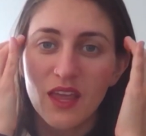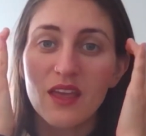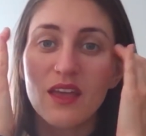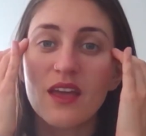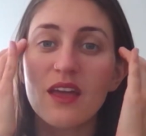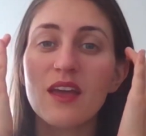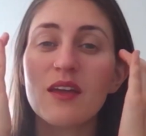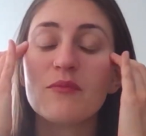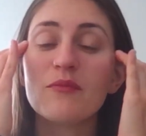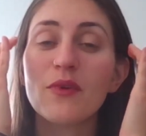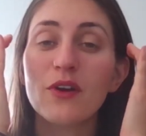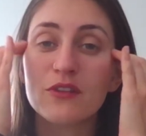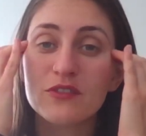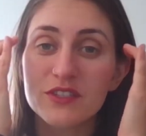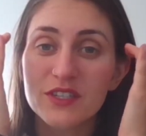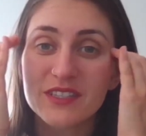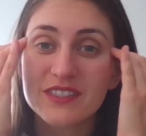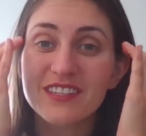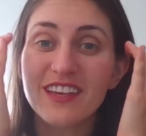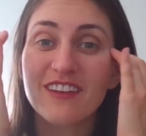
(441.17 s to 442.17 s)

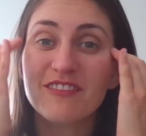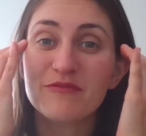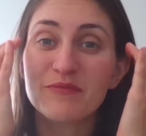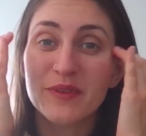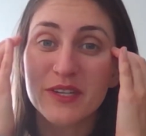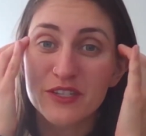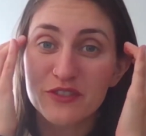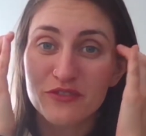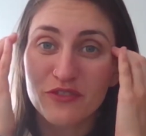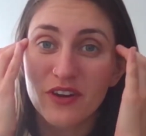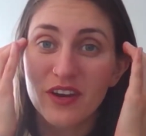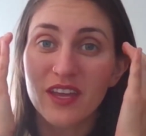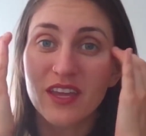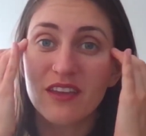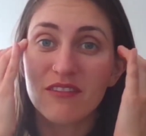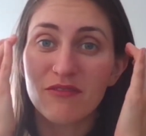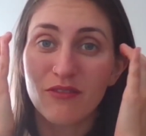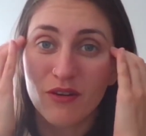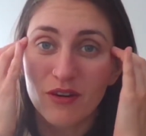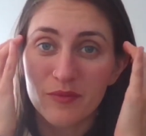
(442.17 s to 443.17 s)
Emotions have been tricky
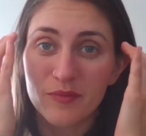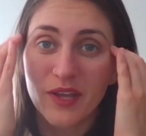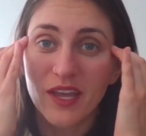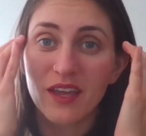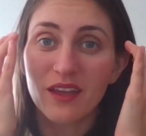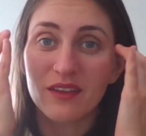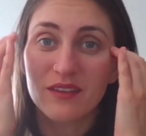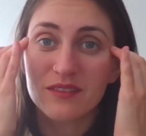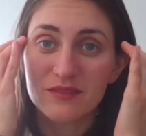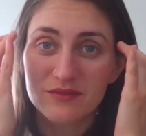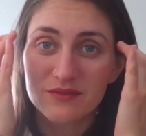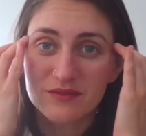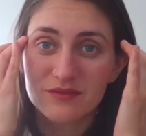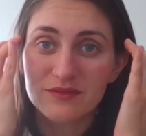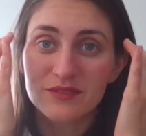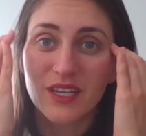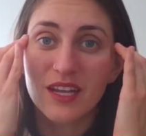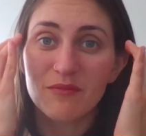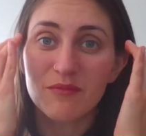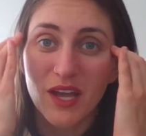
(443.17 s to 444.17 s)
for me
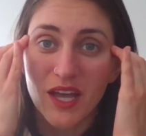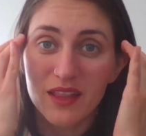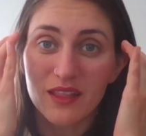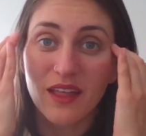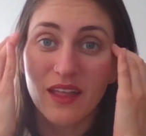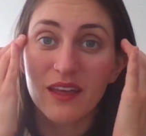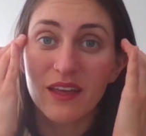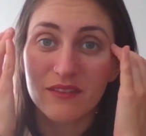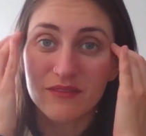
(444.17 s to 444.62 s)
in my life.